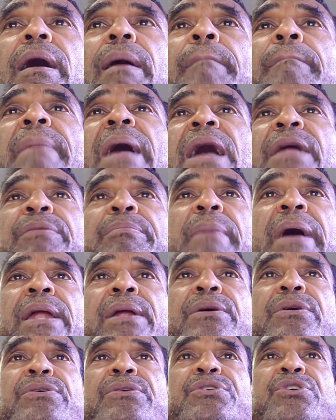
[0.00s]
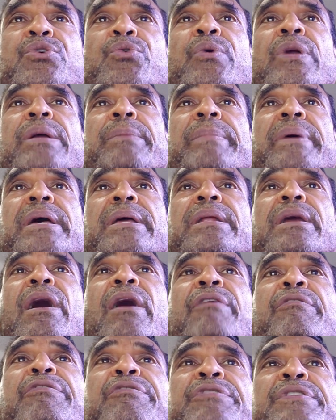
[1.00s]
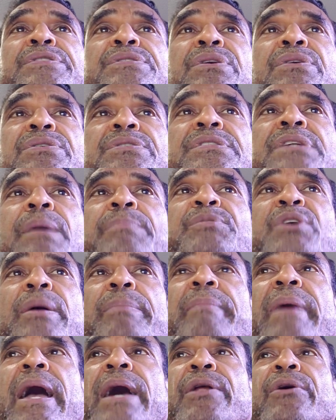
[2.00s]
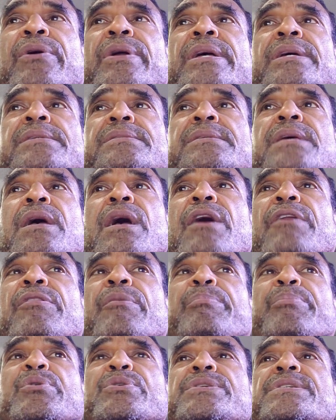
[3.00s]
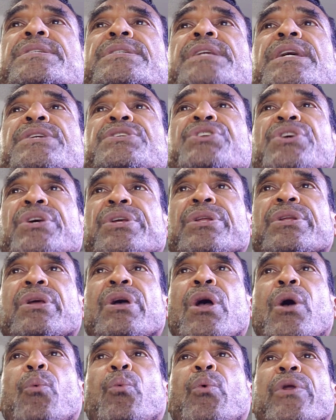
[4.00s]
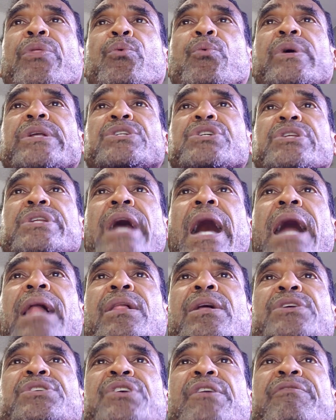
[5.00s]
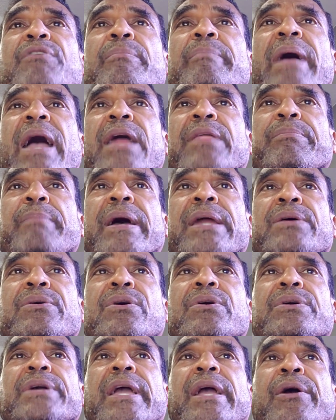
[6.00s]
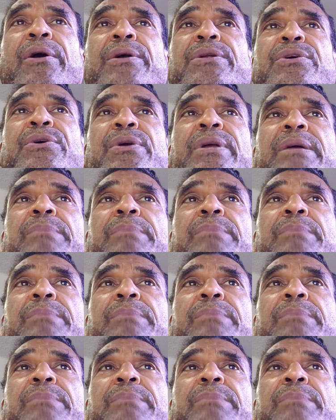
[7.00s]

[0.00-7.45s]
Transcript: mathematical treatment of physical subject matter is the precision with which knowledge of a mathematical character